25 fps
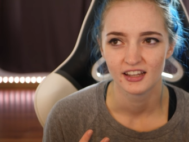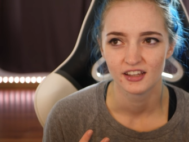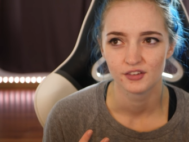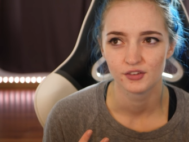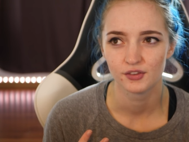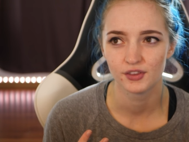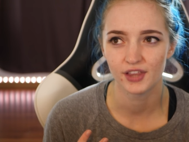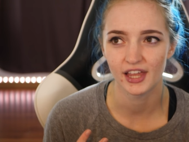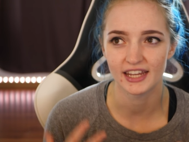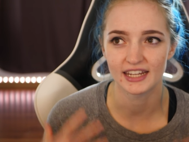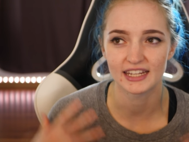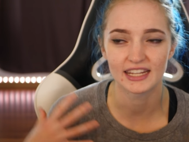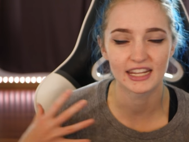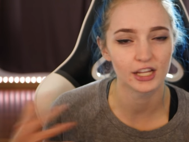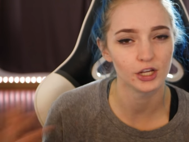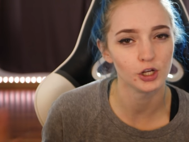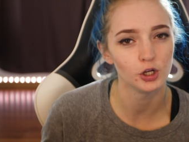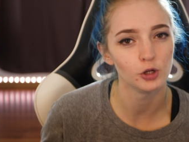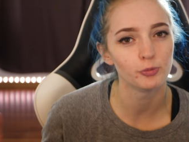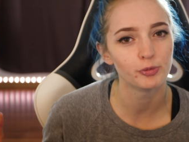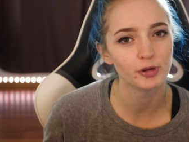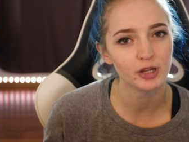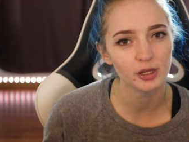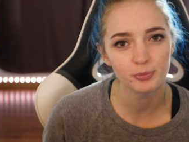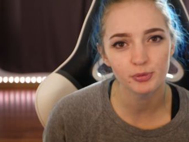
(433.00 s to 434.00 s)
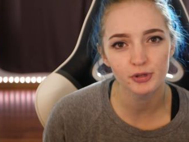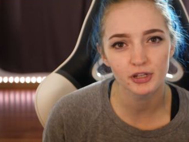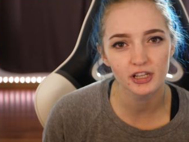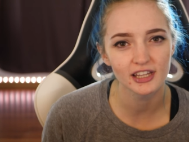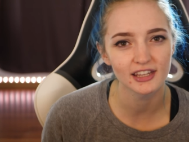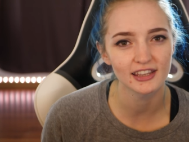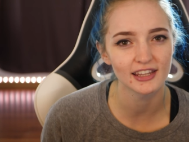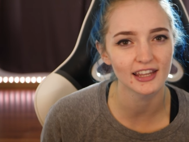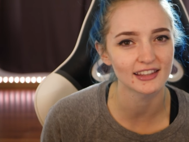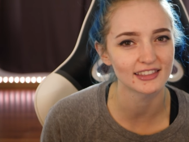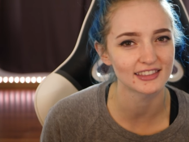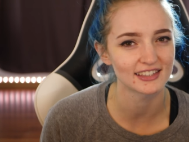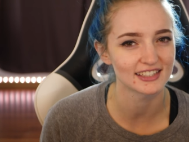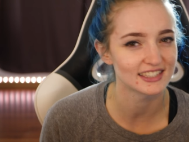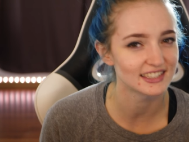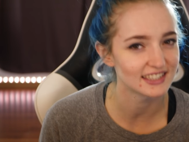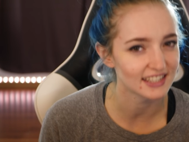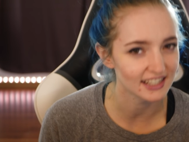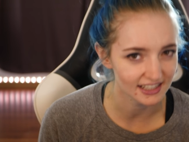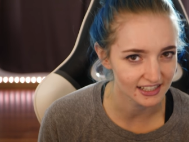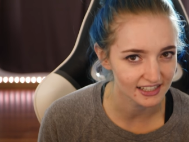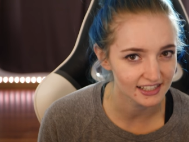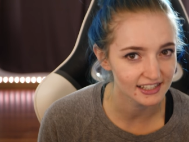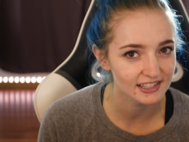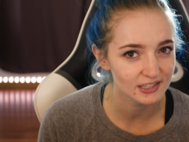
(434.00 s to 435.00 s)
like kill people in like the
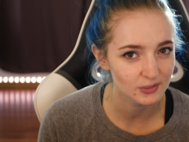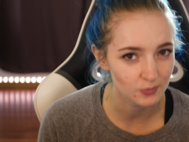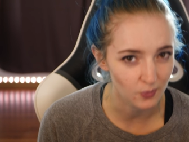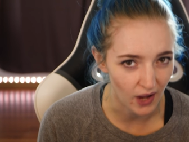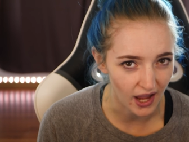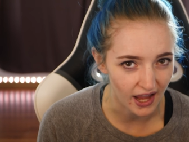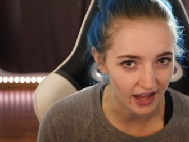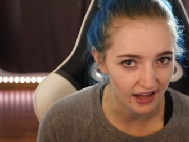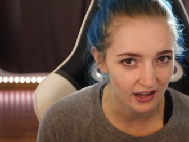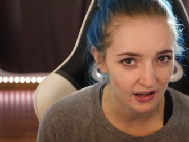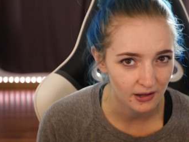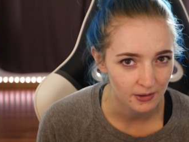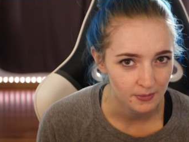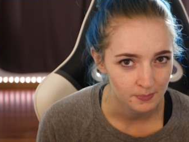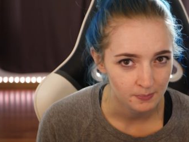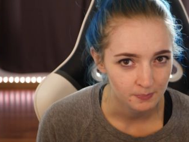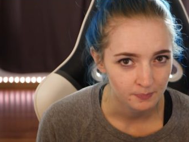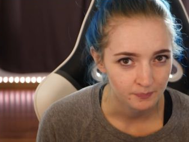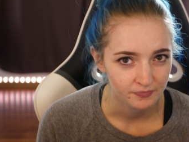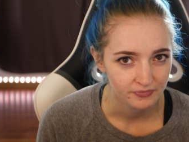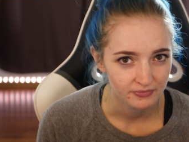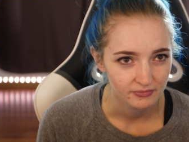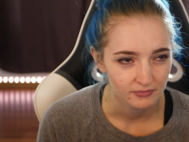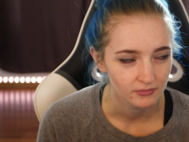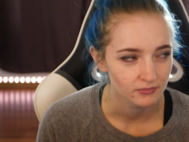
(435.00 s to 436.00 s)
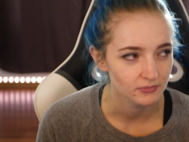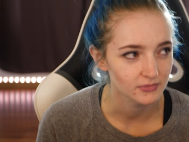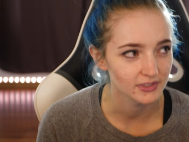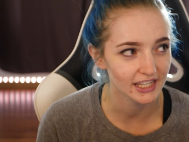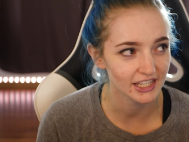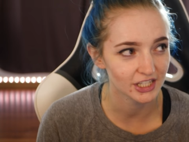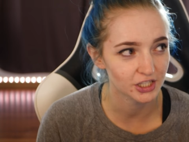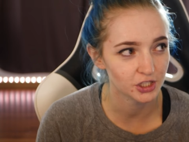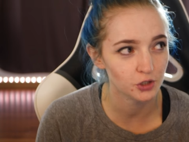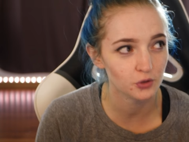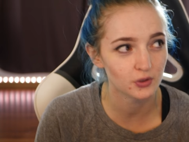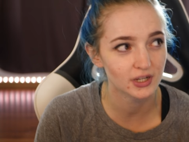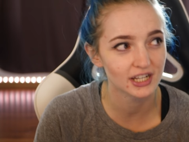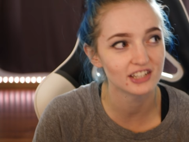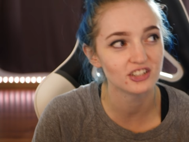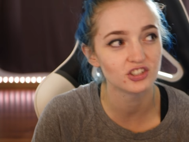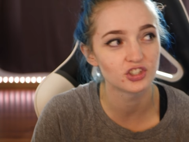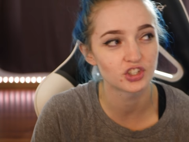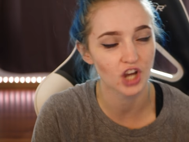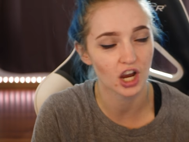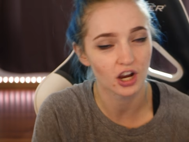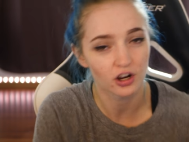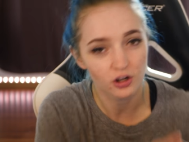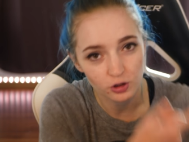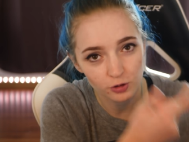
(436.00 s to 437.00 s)
silliest way. Like you can
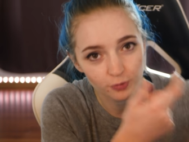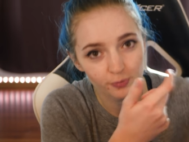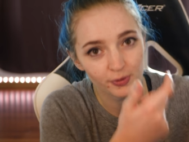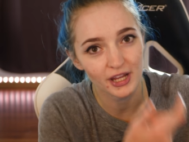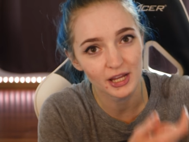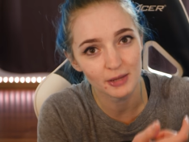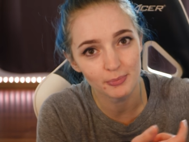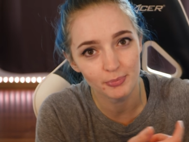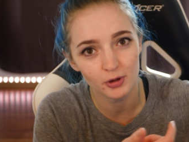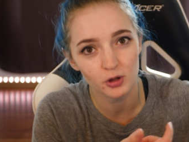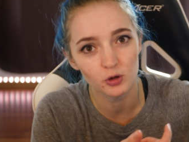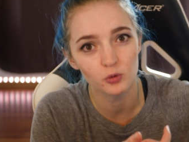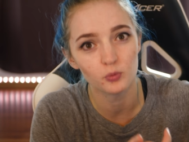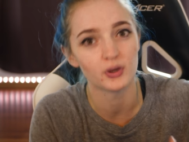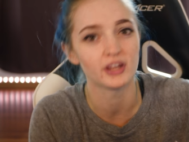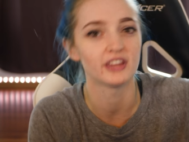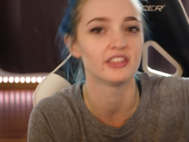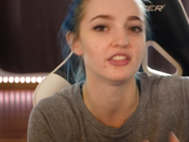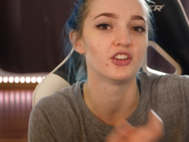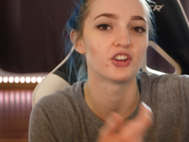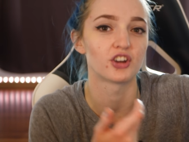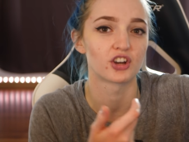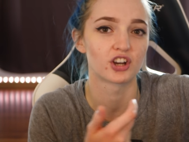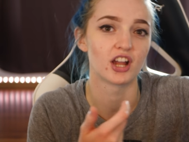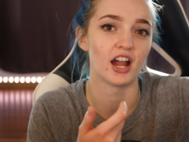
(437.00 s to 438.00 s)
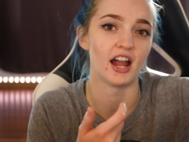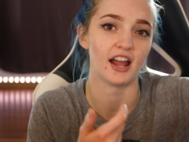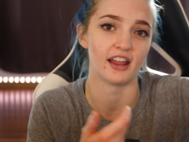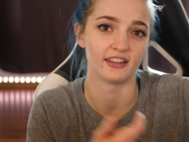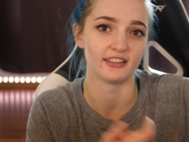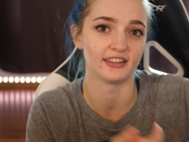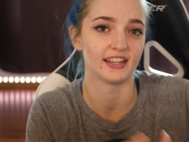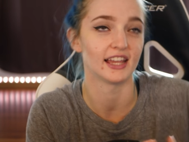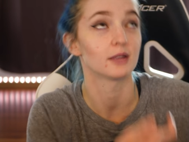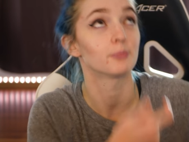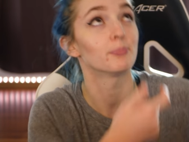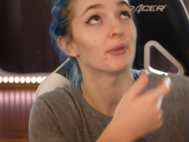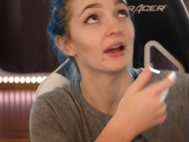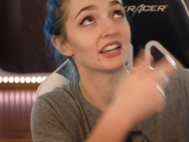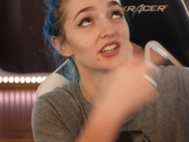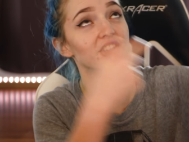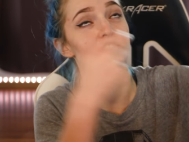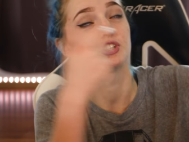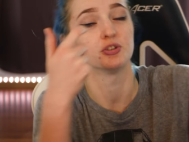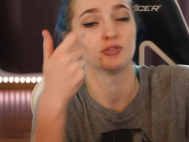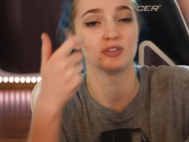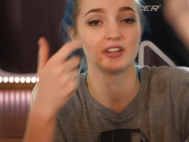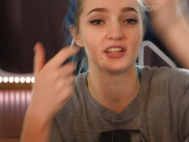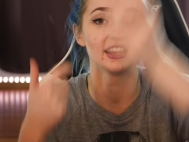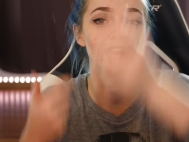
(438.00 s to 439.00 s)
juggle people with your gun, like by
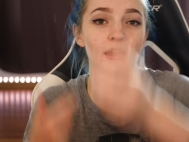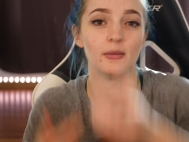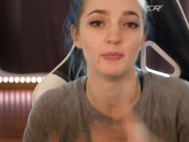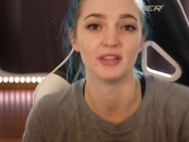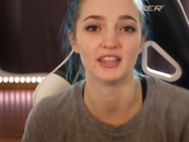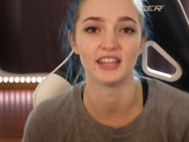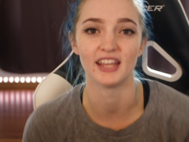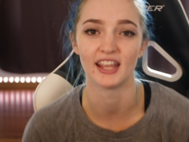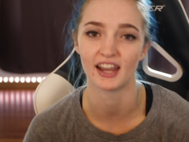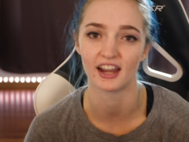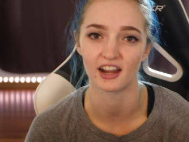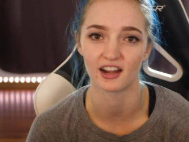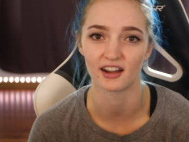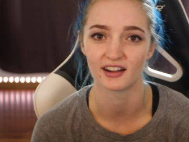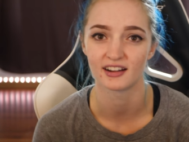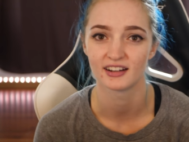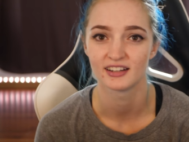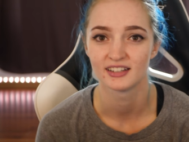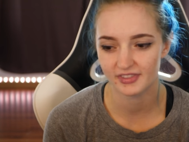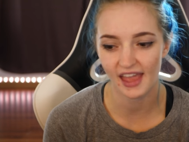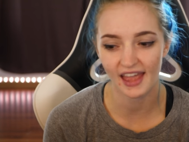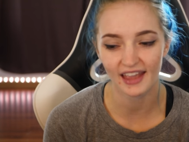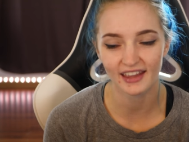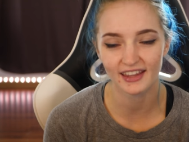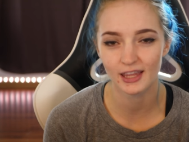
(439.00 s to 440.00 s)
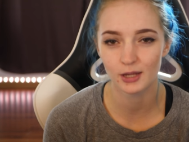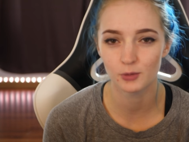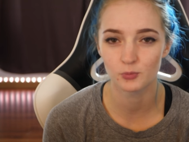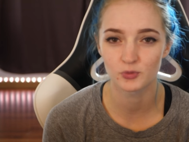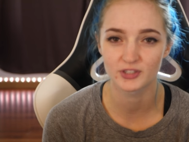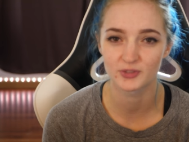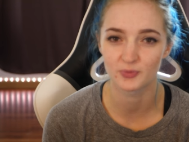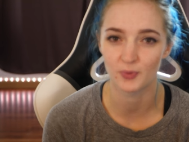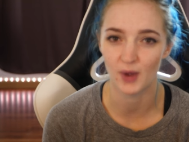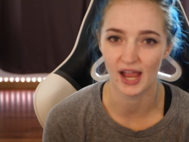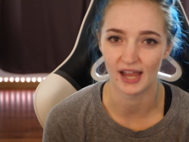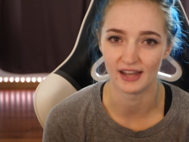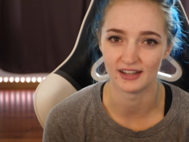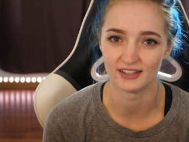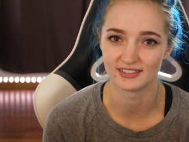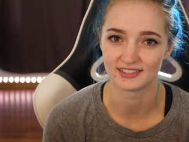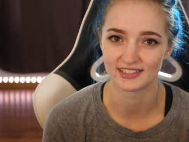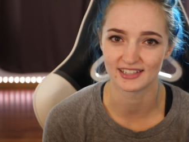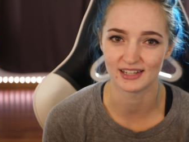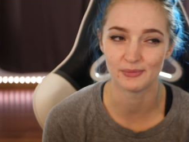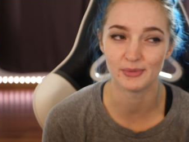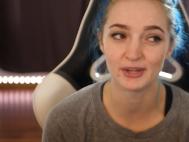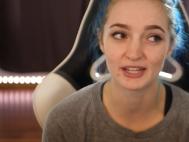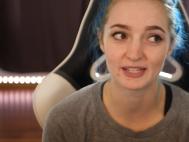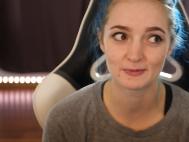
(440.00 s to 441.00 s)
shooting them in the air. That game was
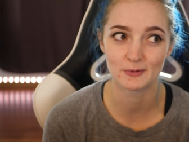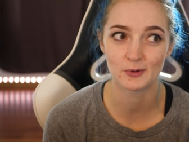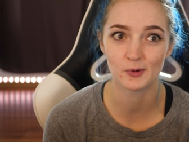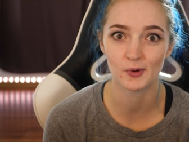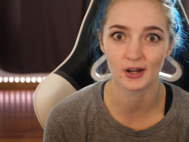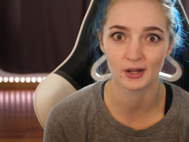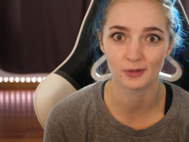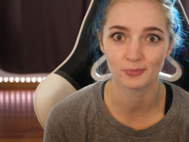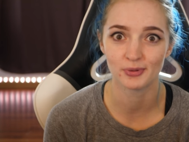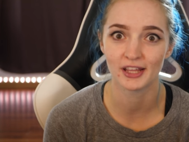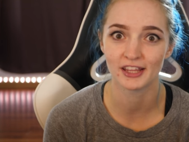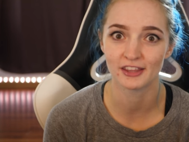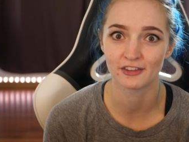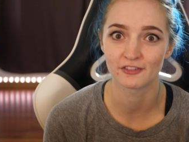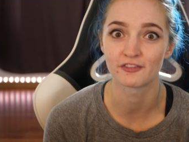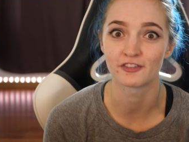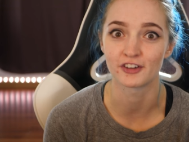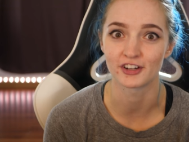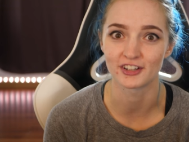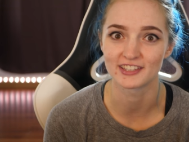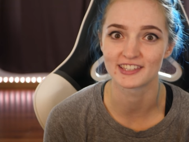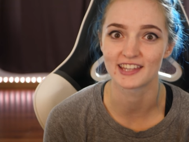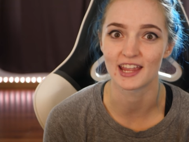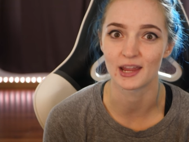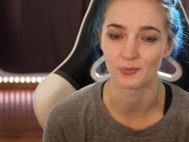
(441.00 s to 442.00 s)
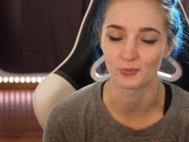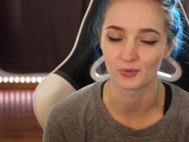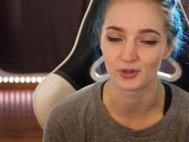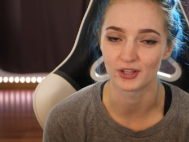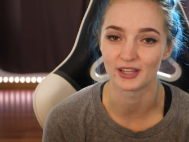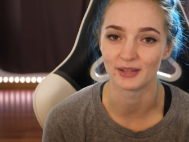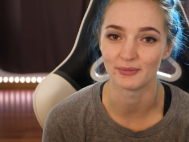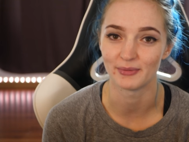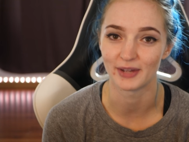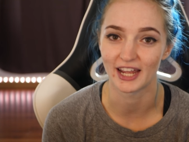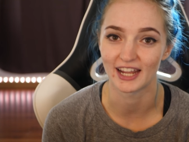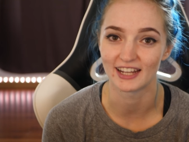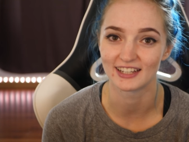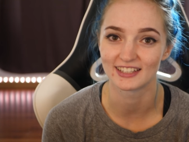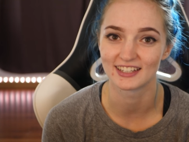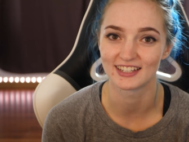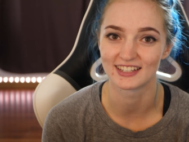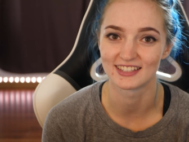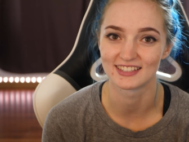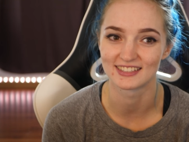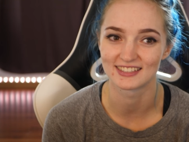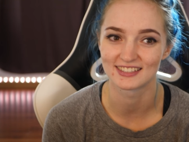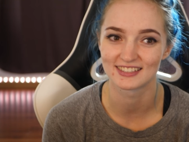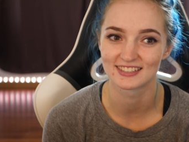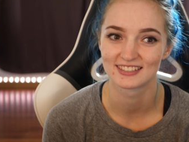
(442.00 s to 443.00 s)
wild. It makes me want to play the first game really bad
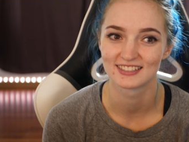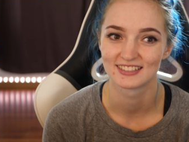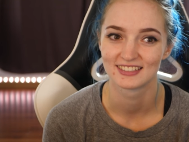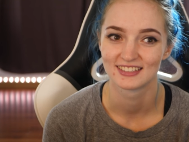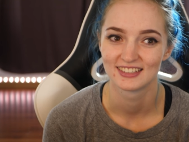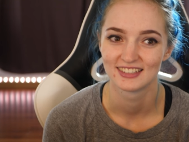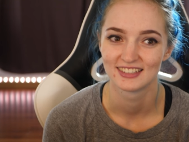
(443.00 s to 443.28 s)
because